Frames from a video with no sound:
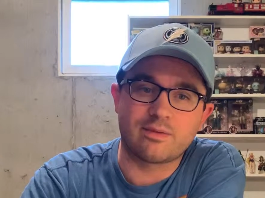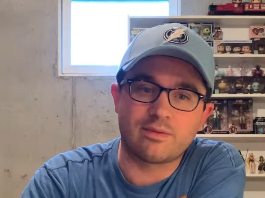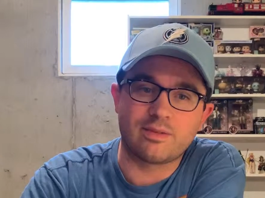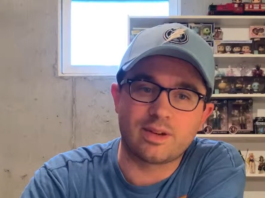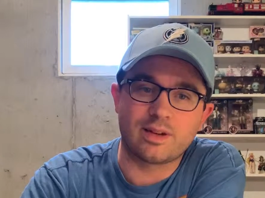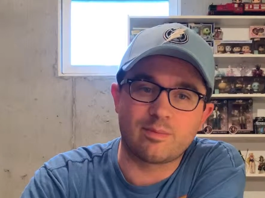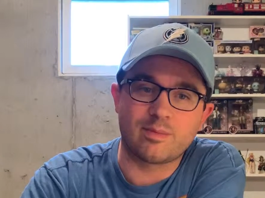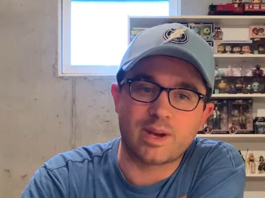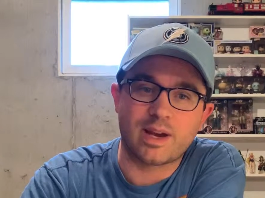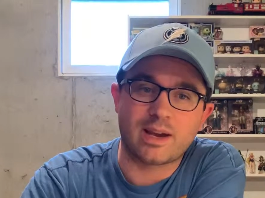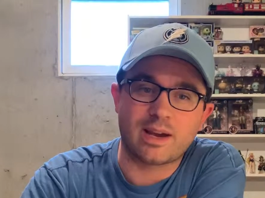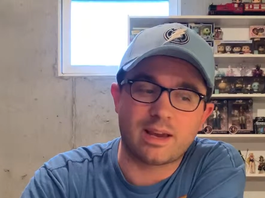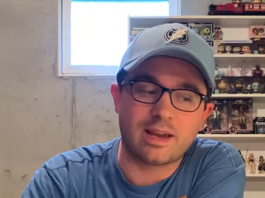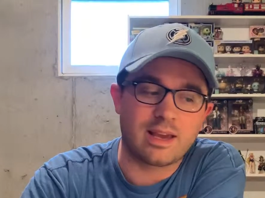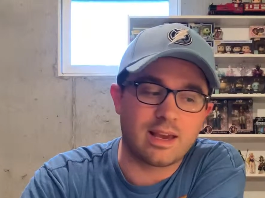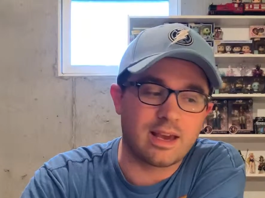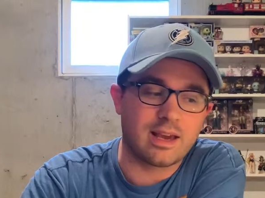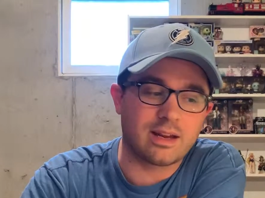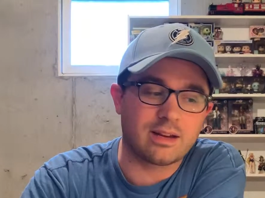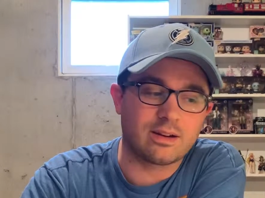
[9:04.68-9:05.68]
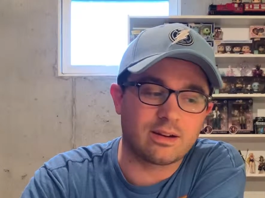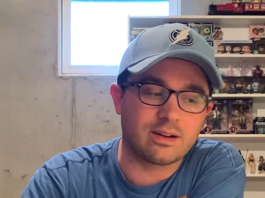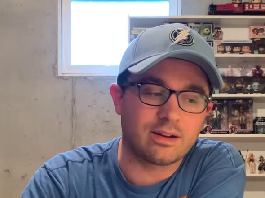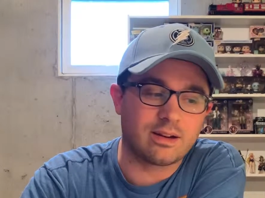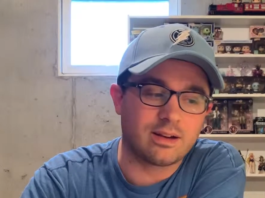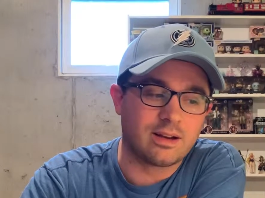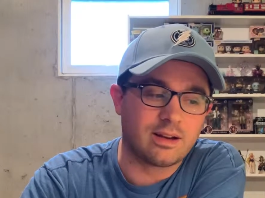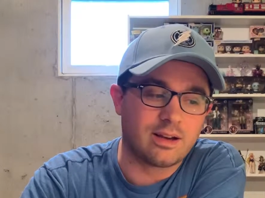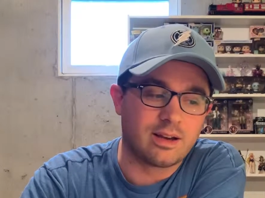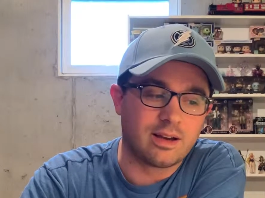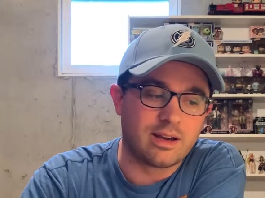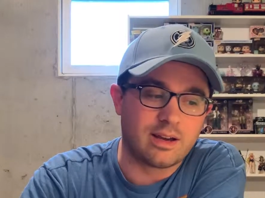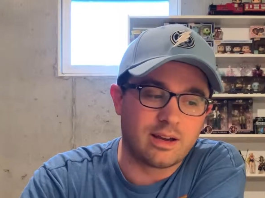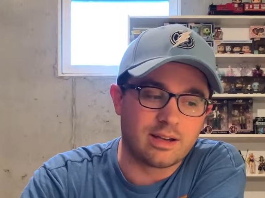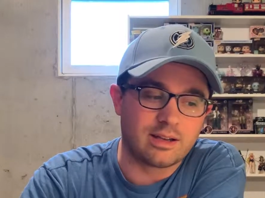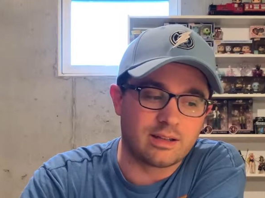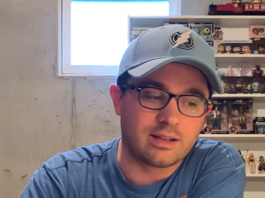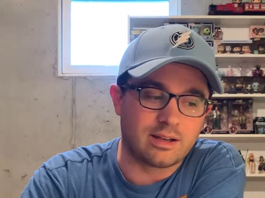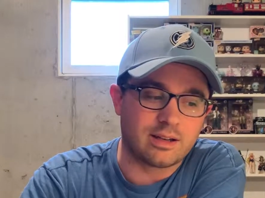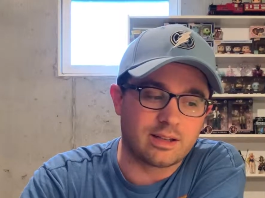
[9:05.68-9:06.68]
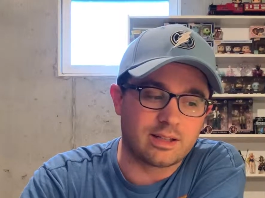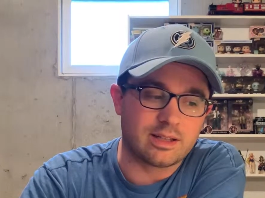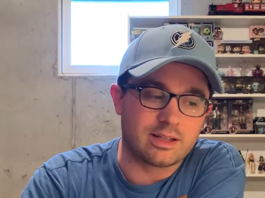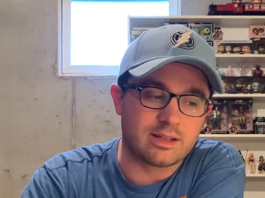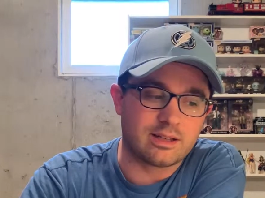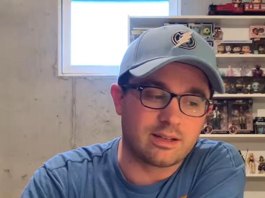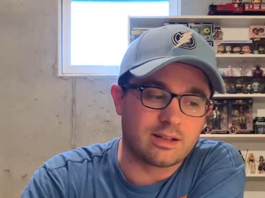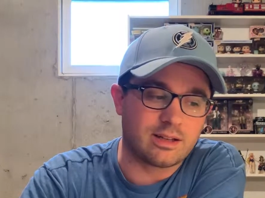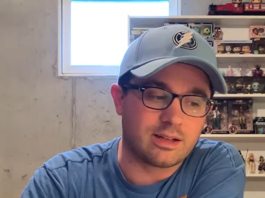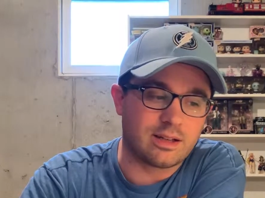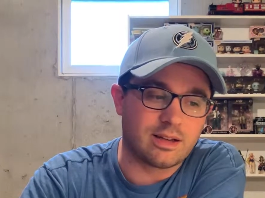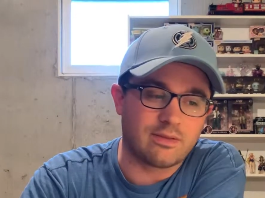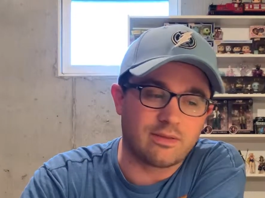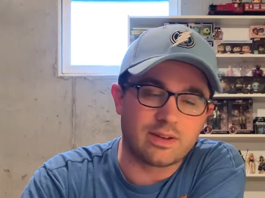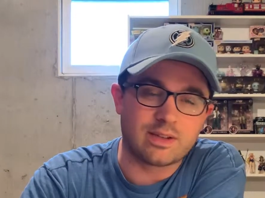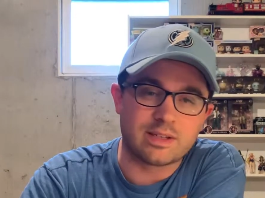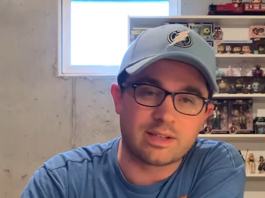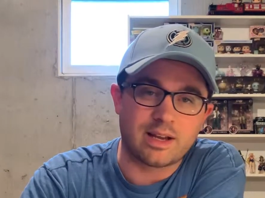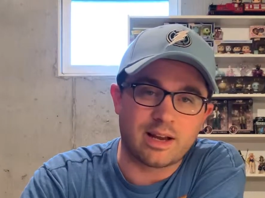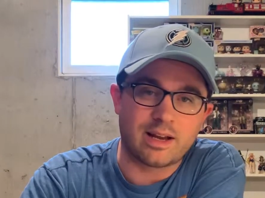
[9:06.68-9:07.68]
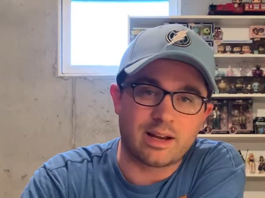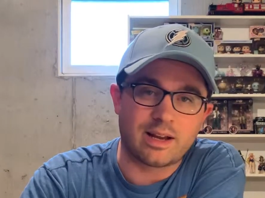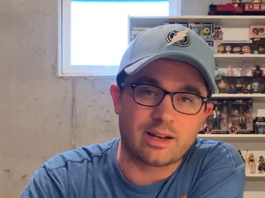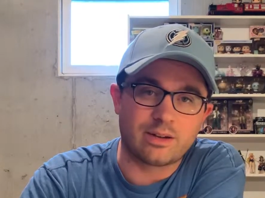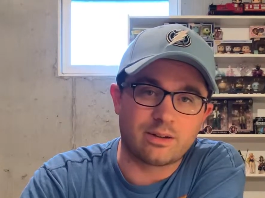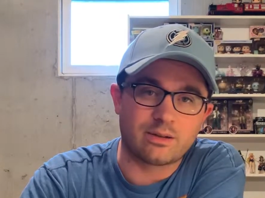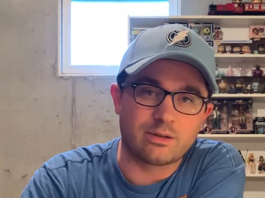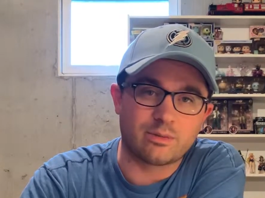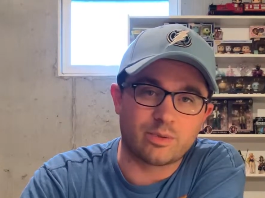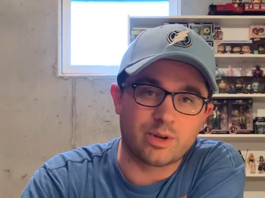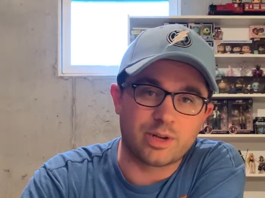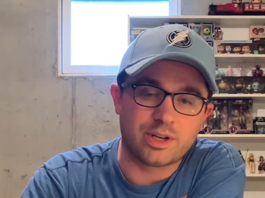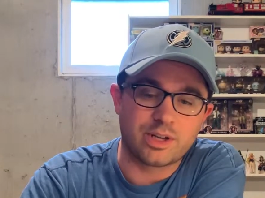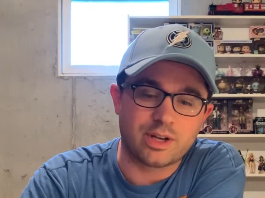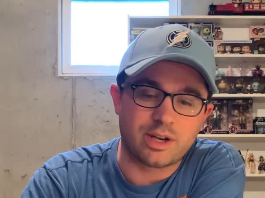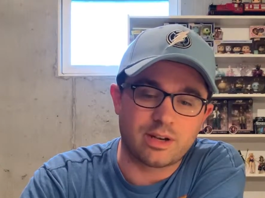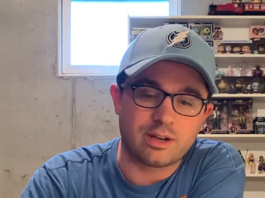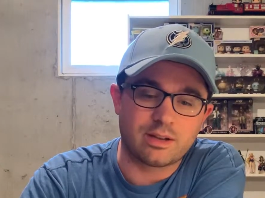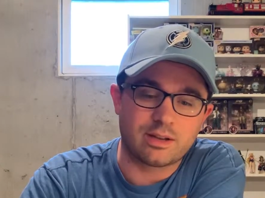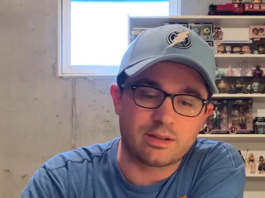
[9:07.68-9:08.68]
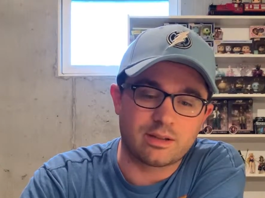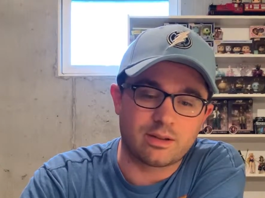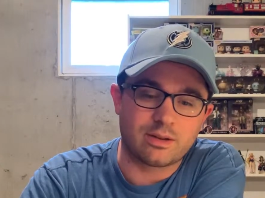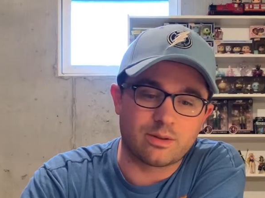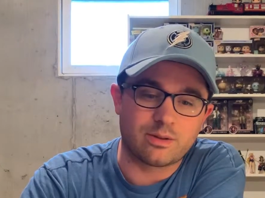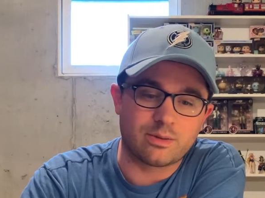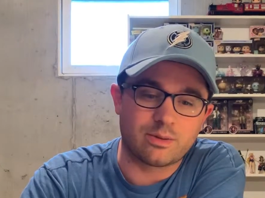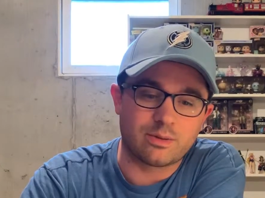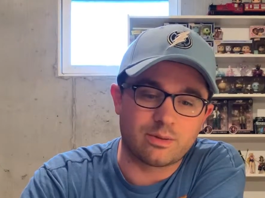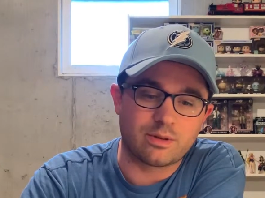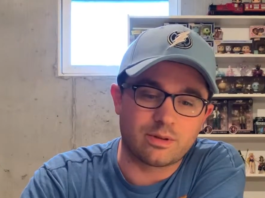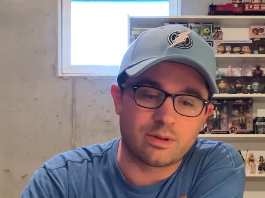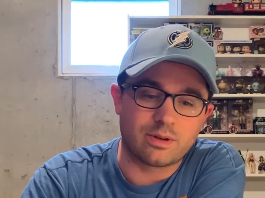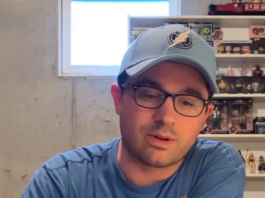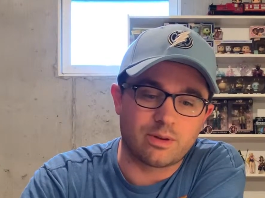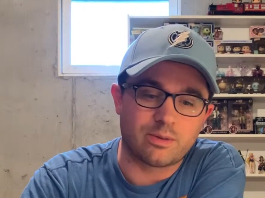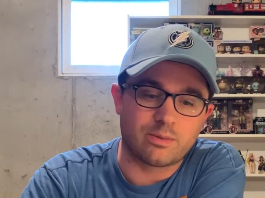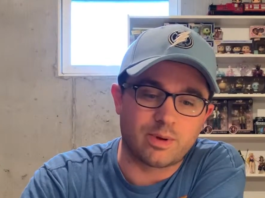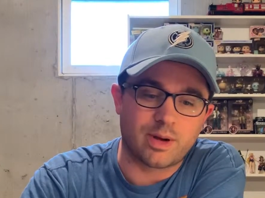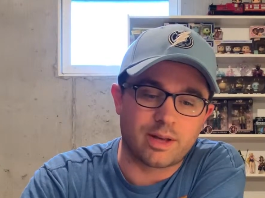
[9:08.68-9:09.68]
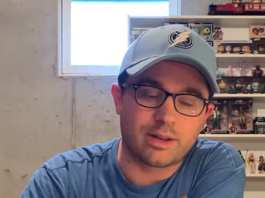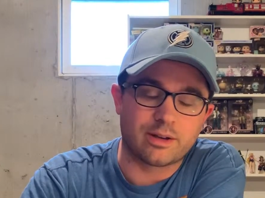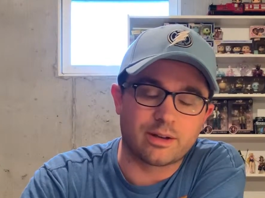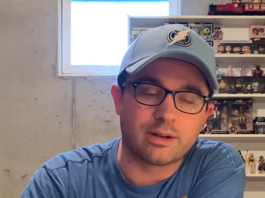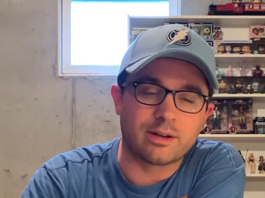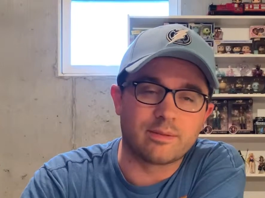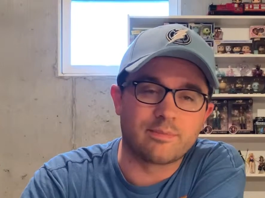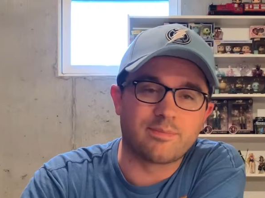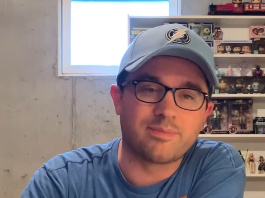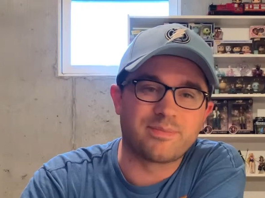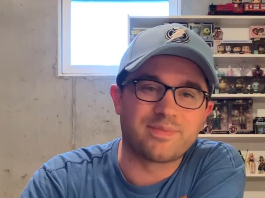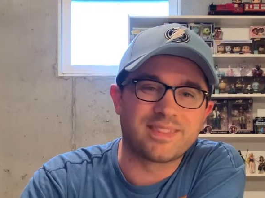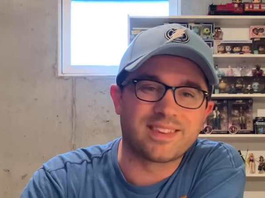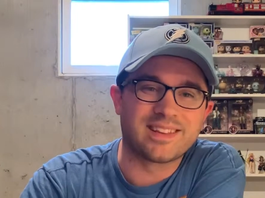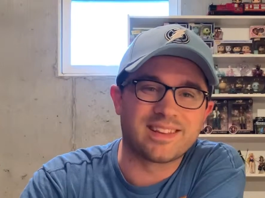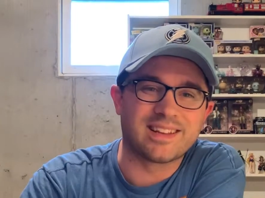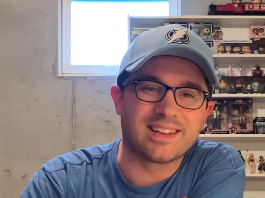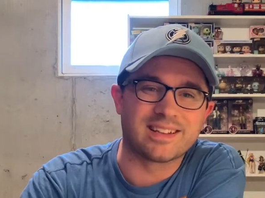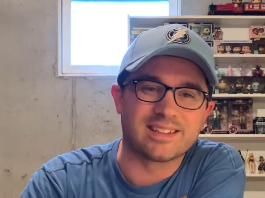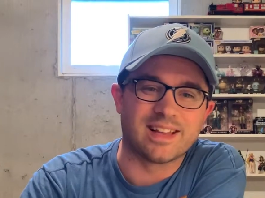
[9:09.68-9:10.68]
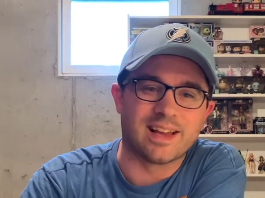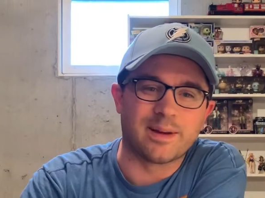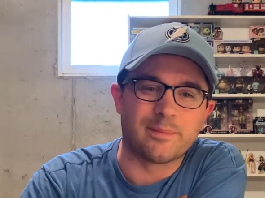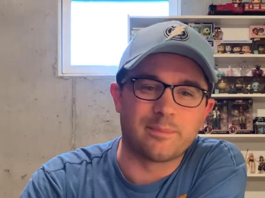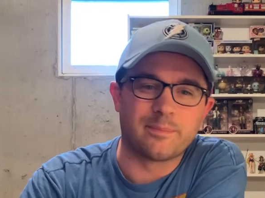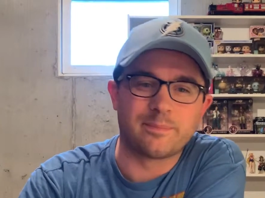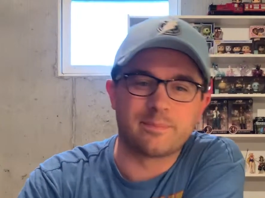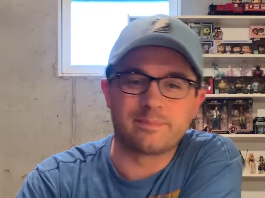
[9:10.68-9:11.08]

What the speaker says: feedback, candor, as long as it's good. If it's not, I don't appreciate it. So don't bother. Thanks a lot.